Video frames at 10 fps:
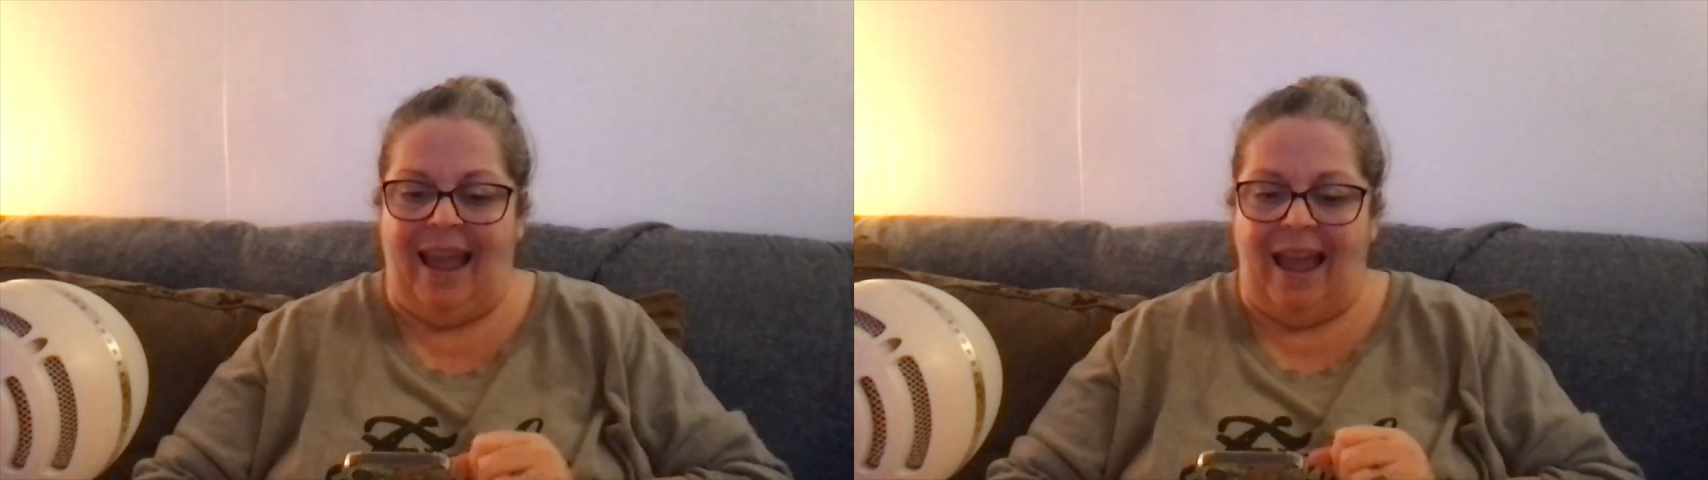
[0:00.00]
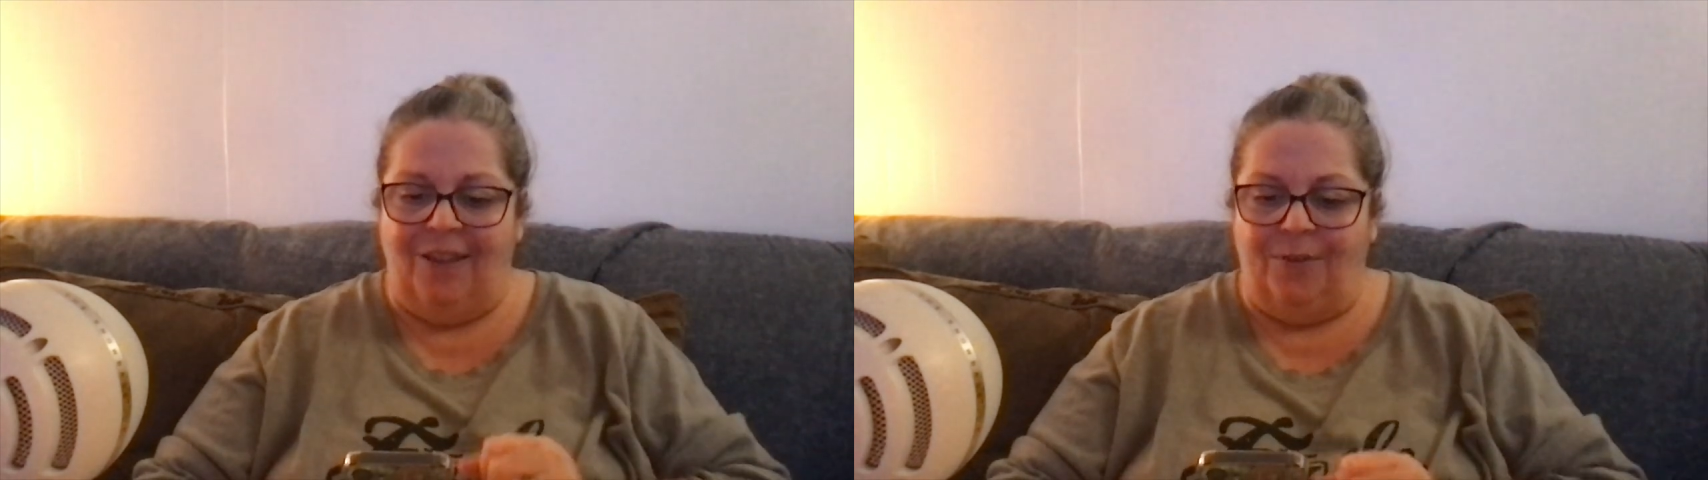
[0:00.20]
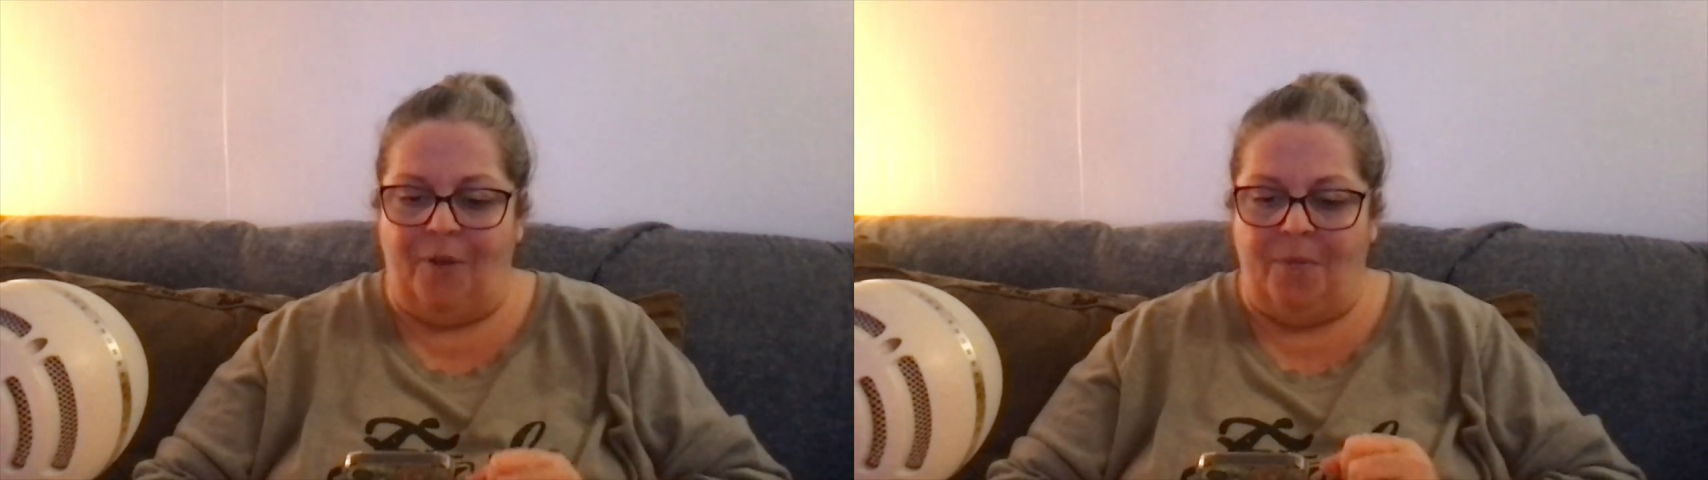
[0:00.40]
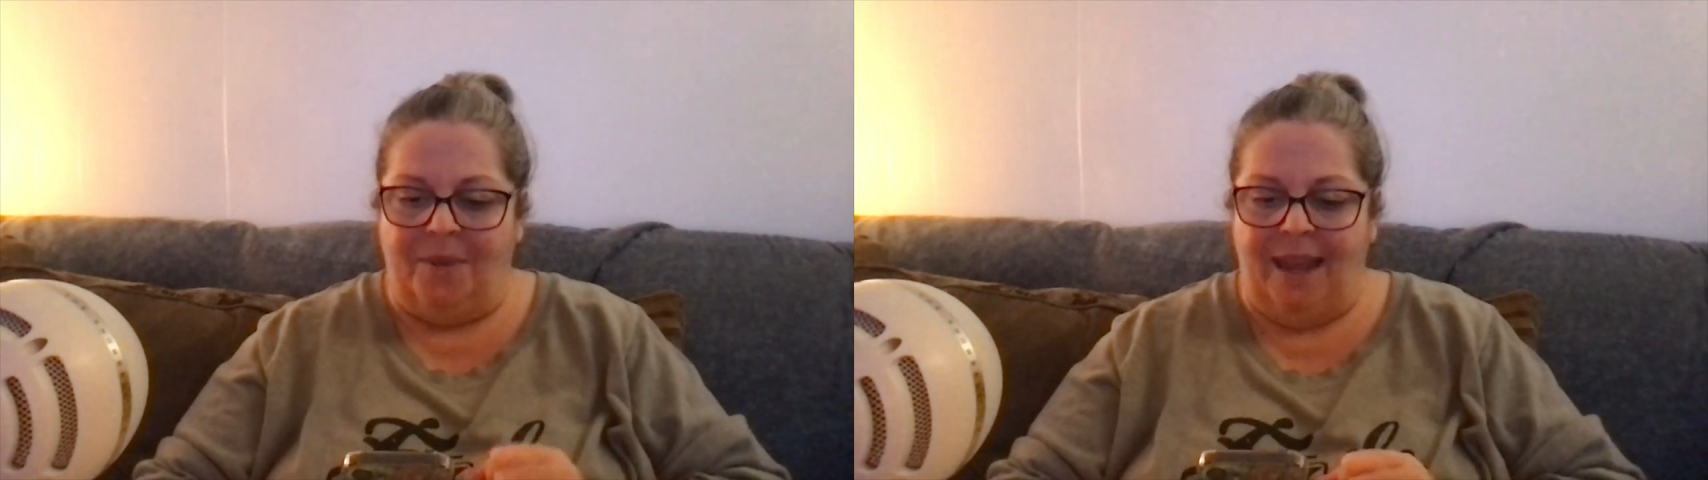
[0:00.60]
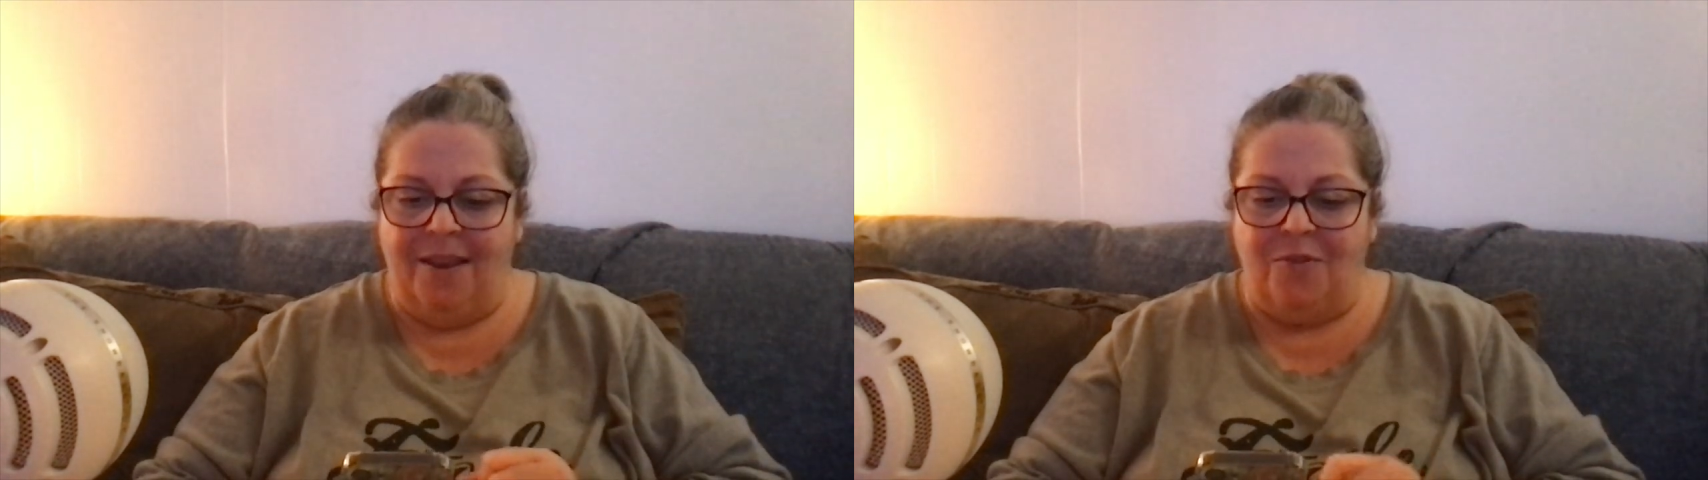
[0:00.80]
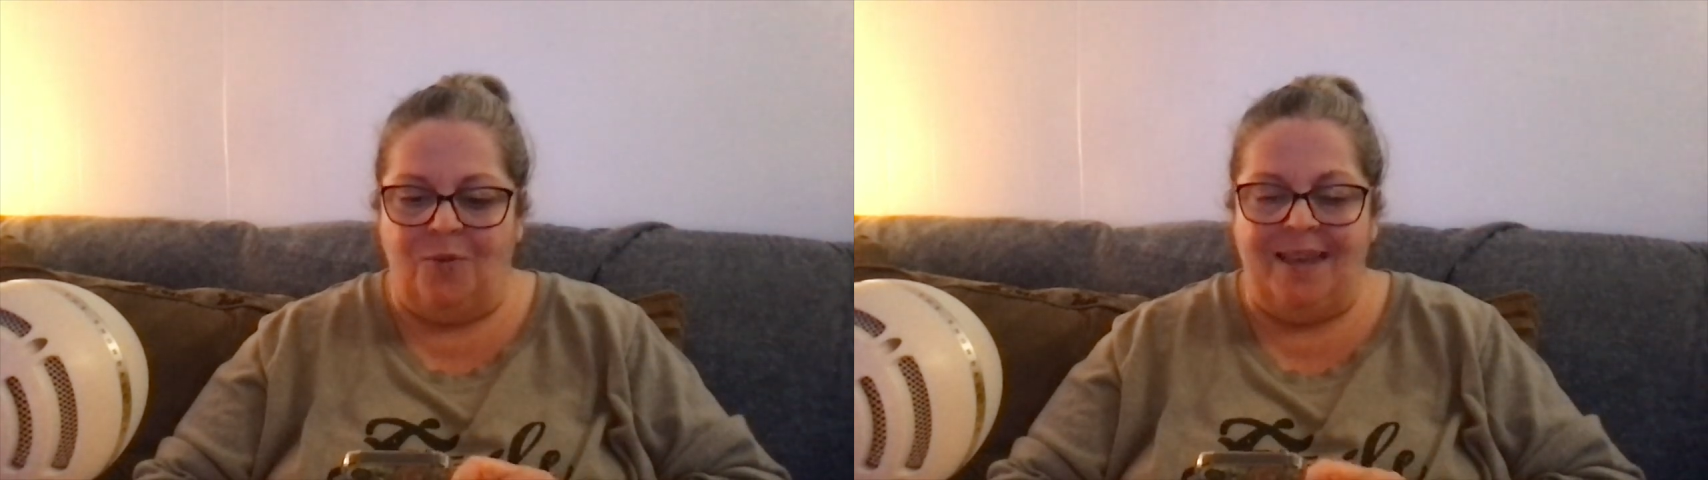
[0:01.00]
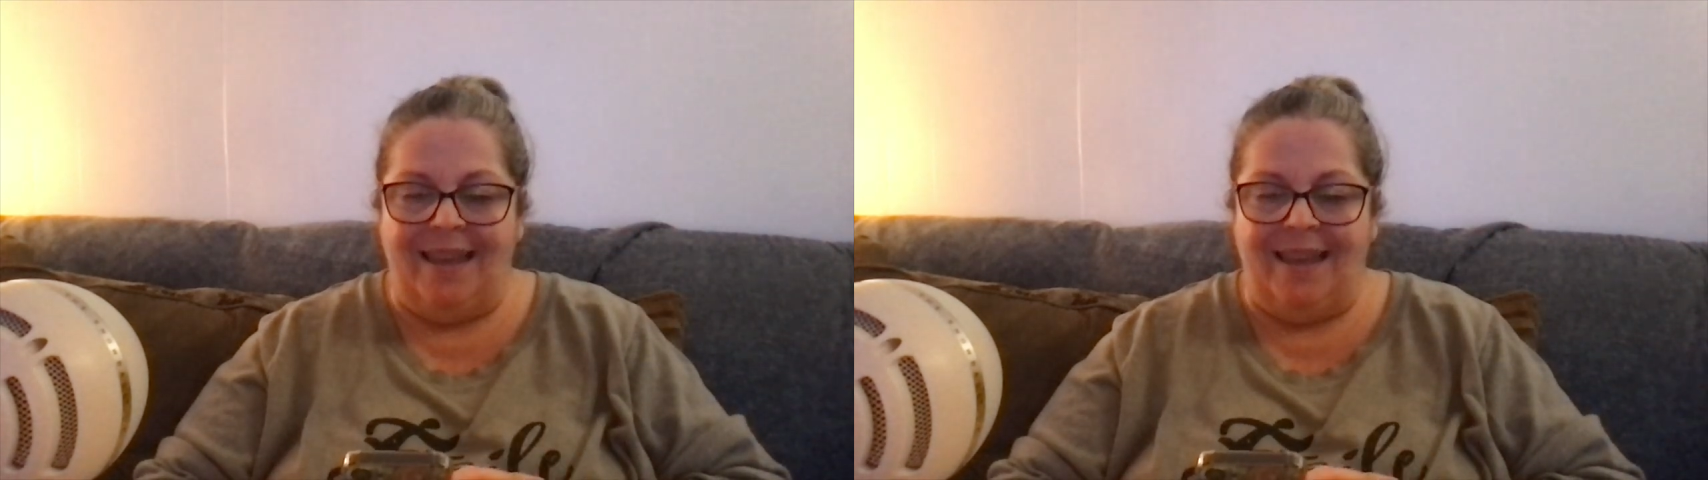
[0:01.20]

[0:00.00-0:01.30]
And from there we